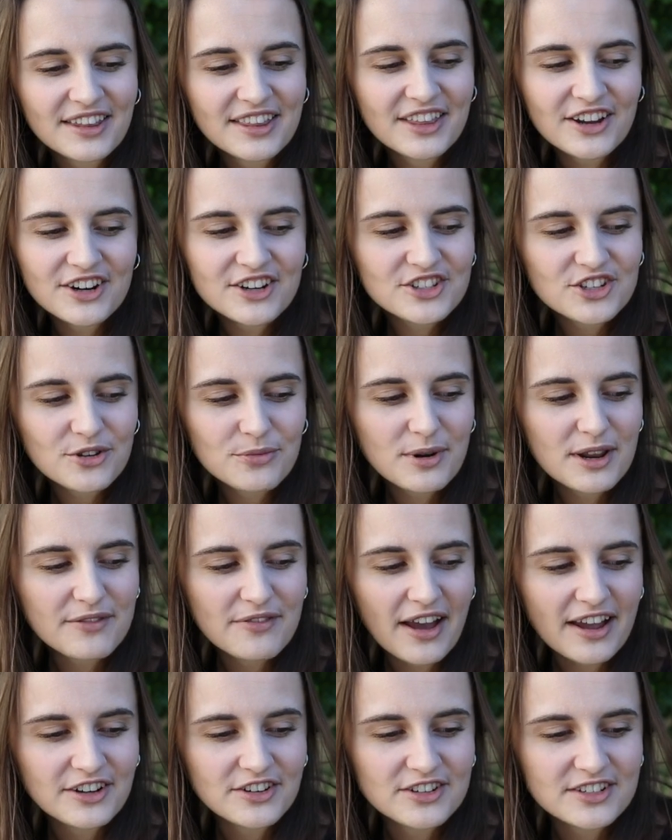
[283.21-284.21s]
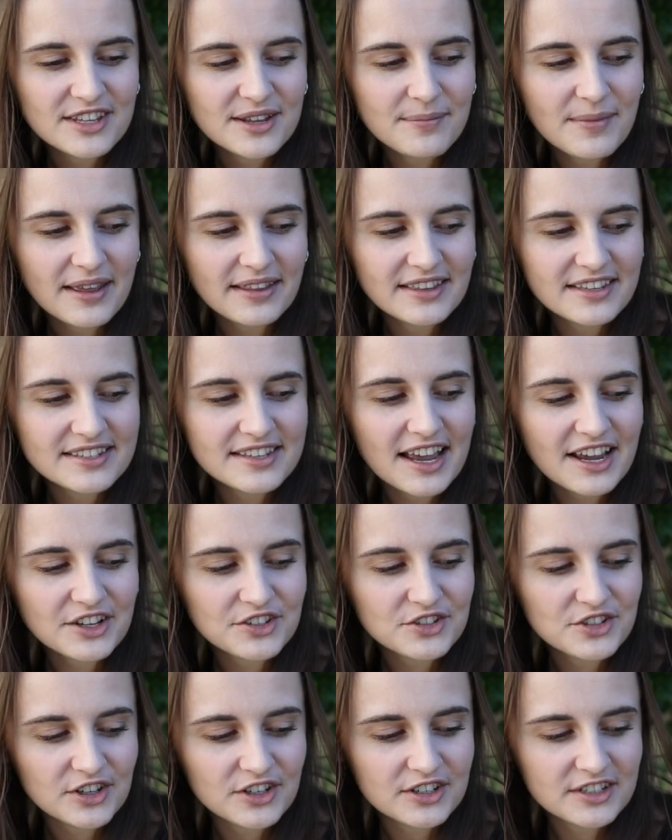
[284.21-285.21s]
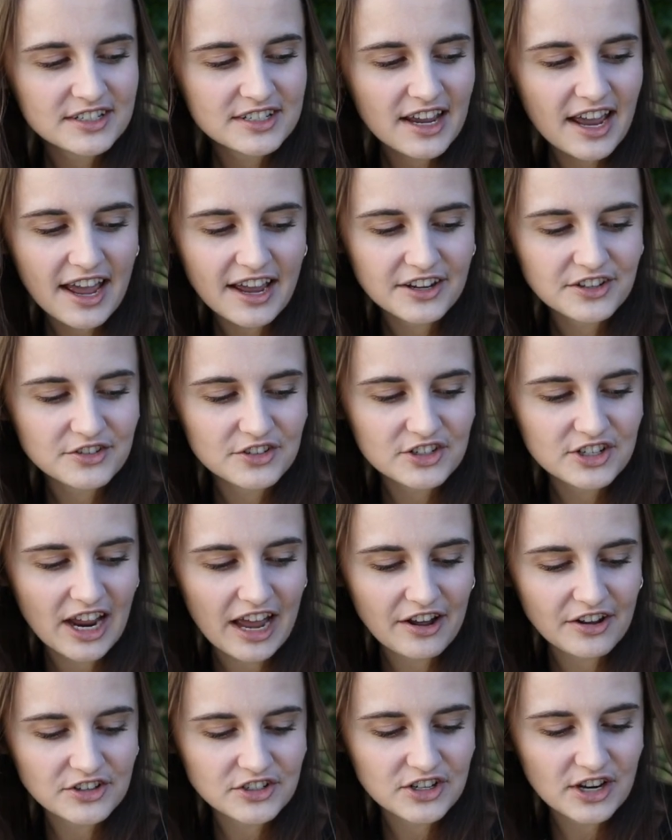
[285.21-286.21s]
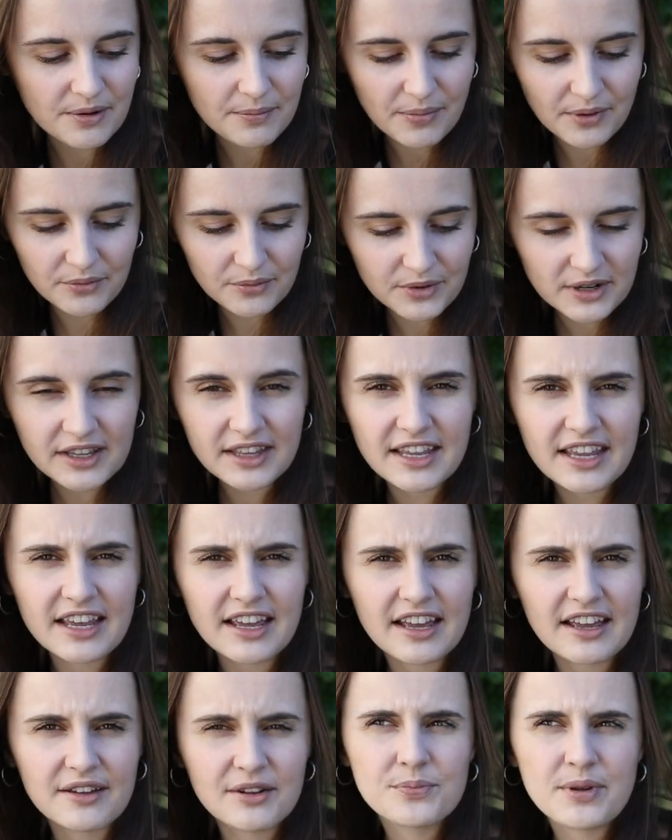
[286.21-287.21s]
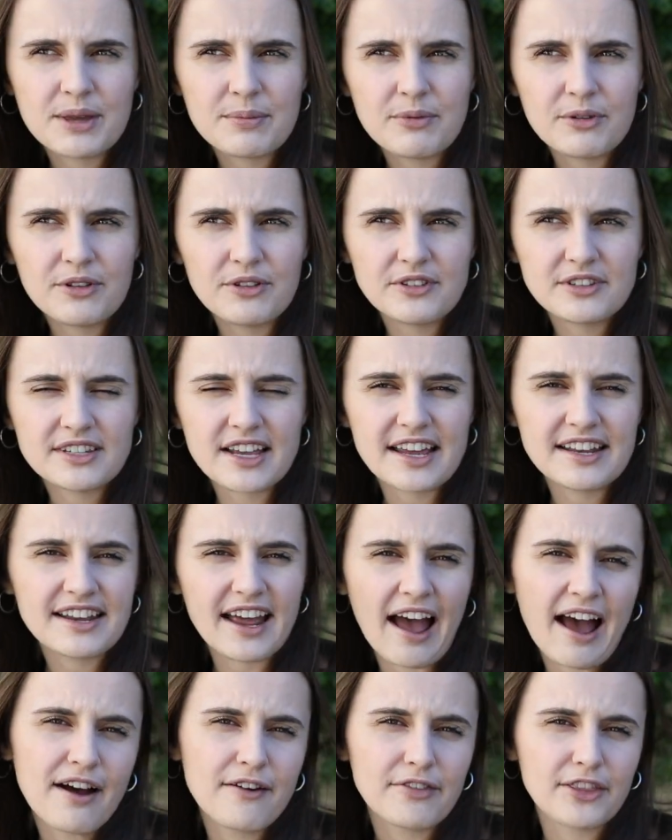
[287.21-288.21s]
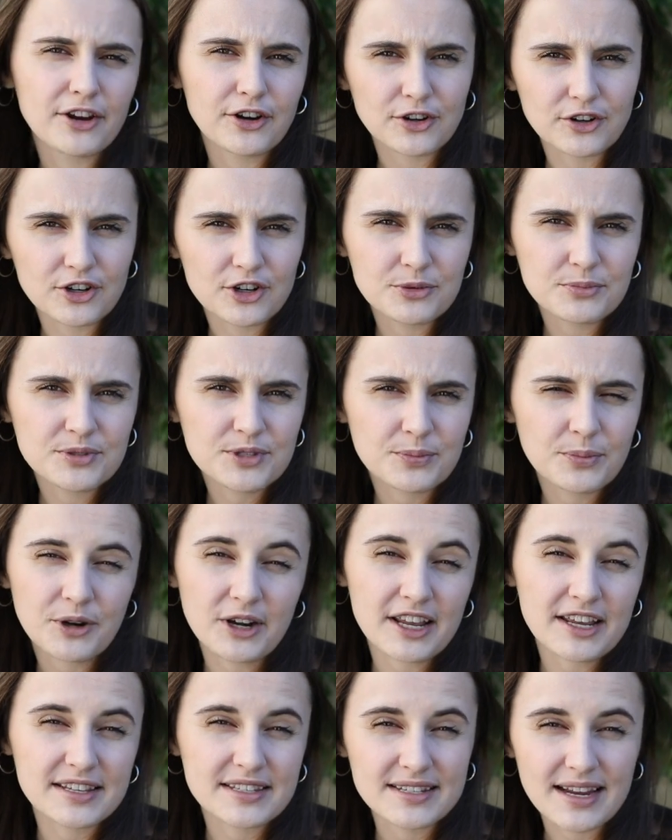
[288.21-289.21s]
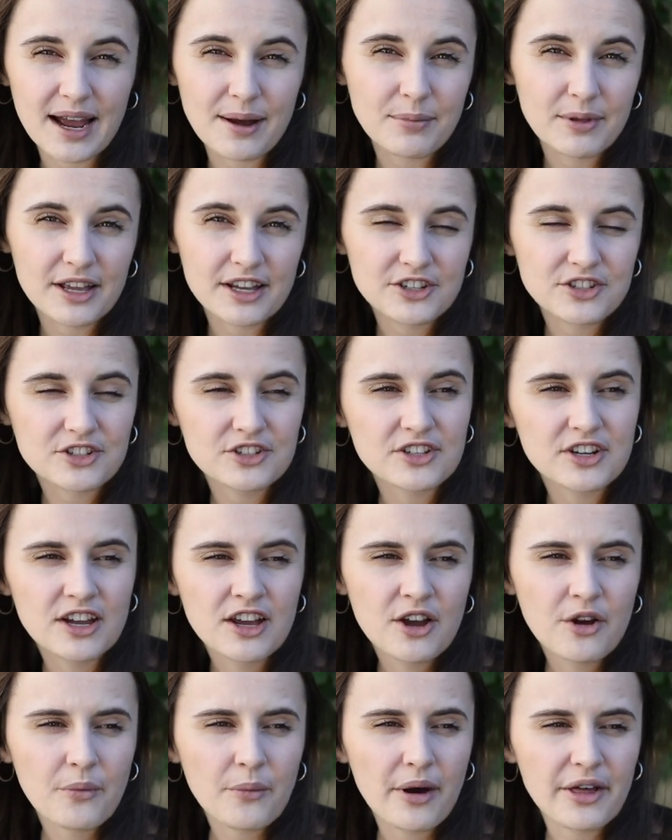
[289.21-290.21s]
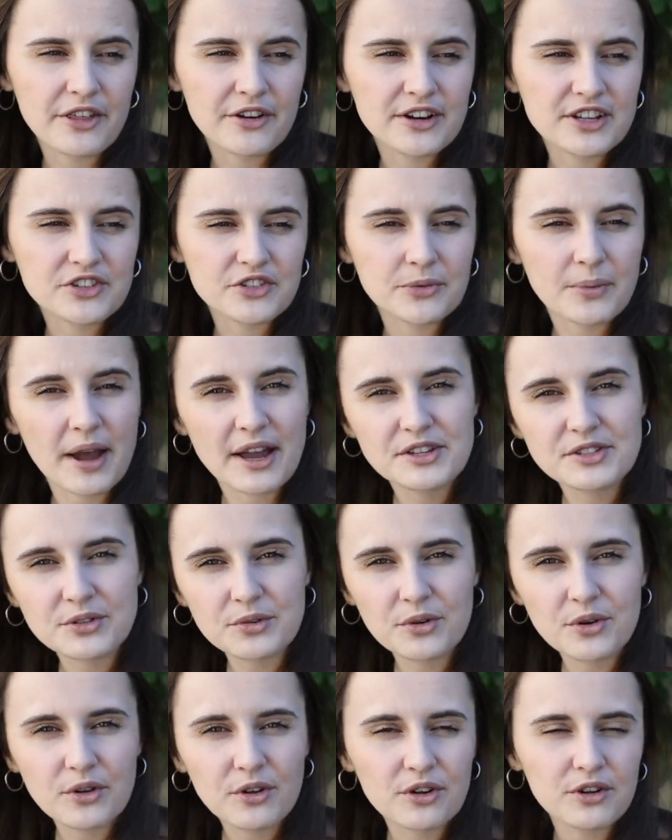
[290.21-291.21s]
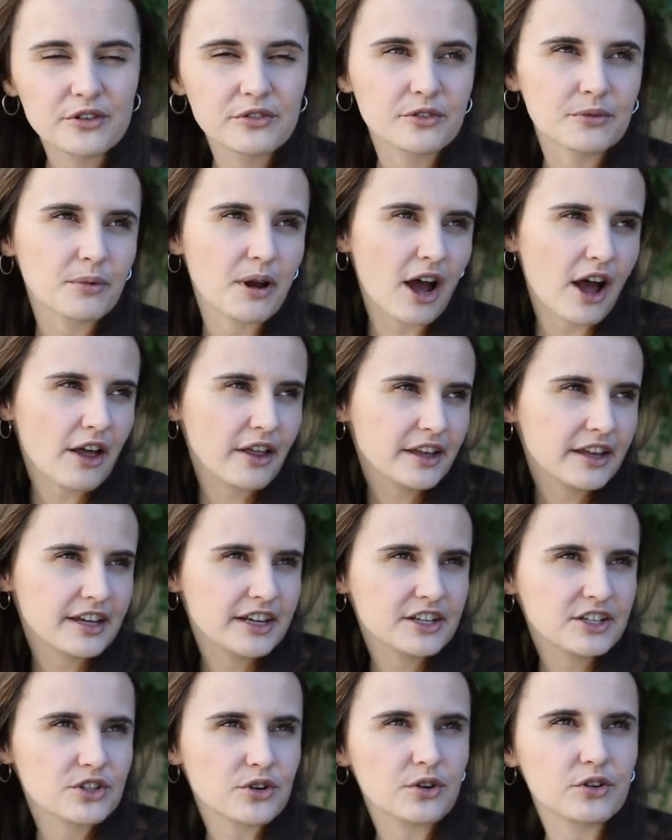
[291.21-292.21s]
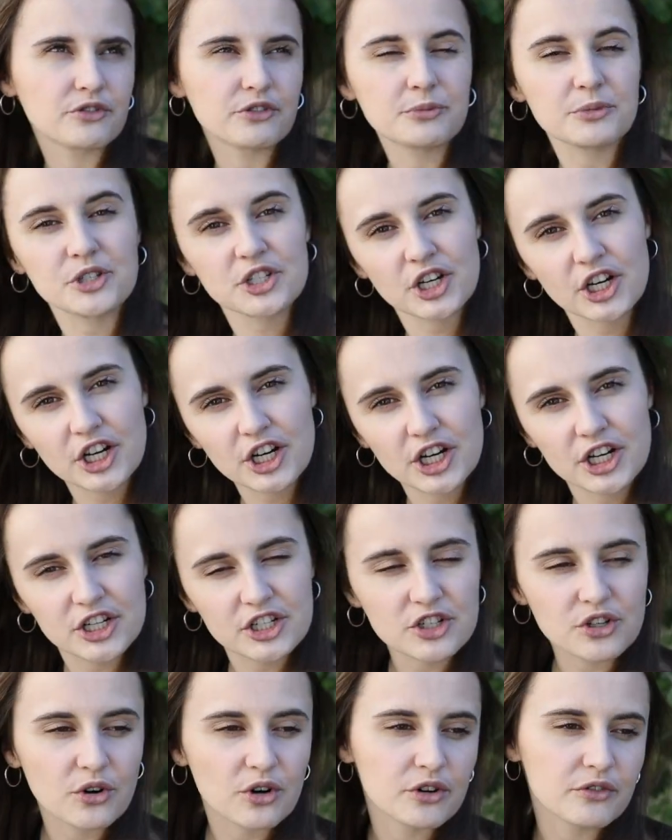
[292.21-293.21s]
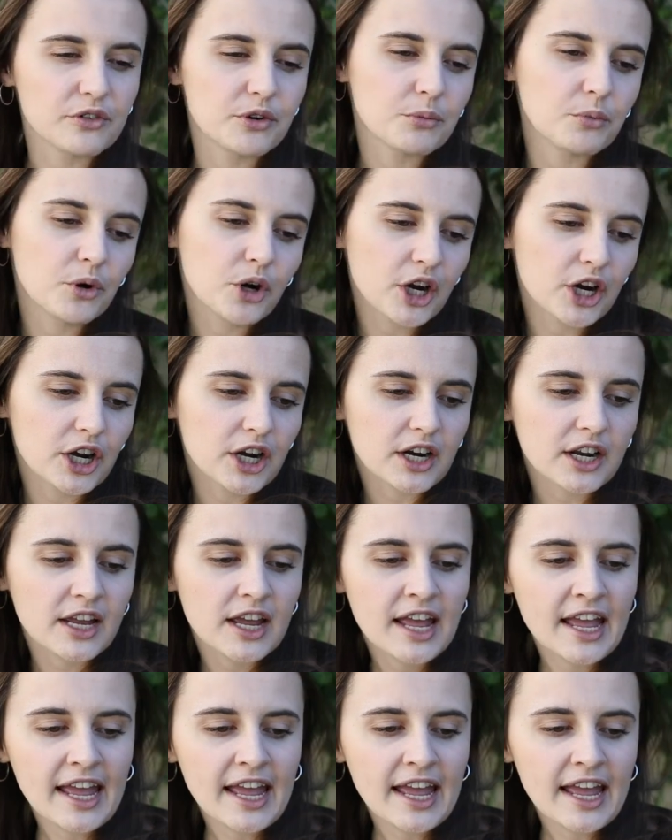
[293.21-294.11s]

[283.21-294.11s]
There are so many factors that make this extra, extra challenging, but really people tend to have their groups pretty established, whether it's from high school or from college or from church or from work.